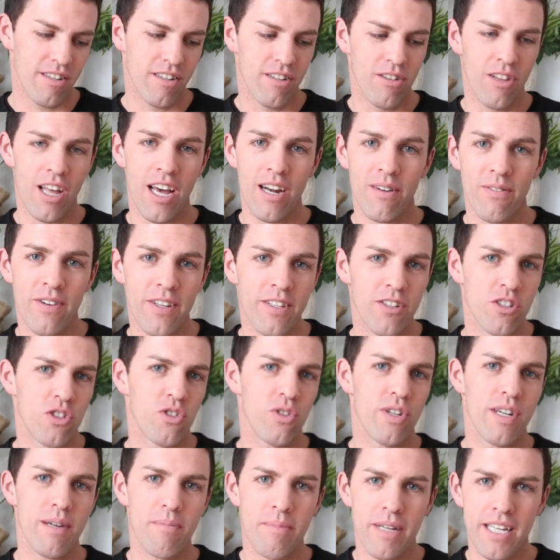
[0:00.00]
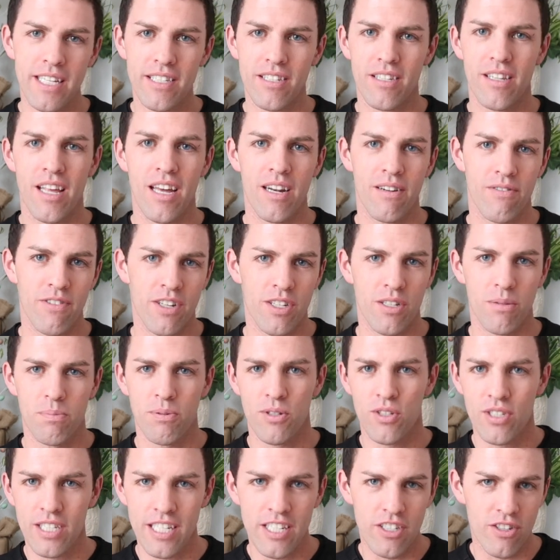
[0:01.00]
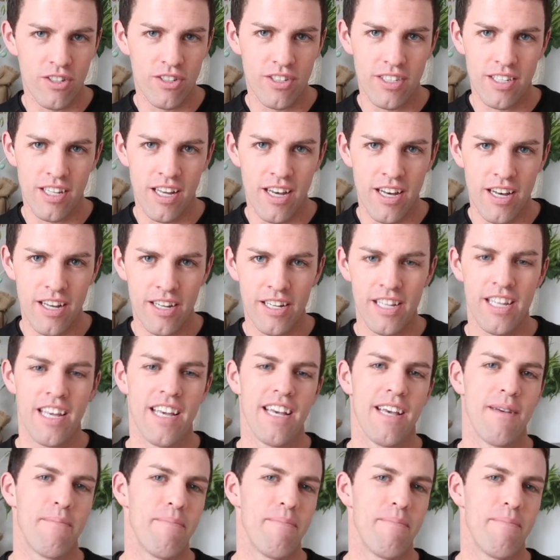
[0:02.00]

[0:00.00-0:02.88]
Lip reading: a lot of other treatments, a lot of other procedures done,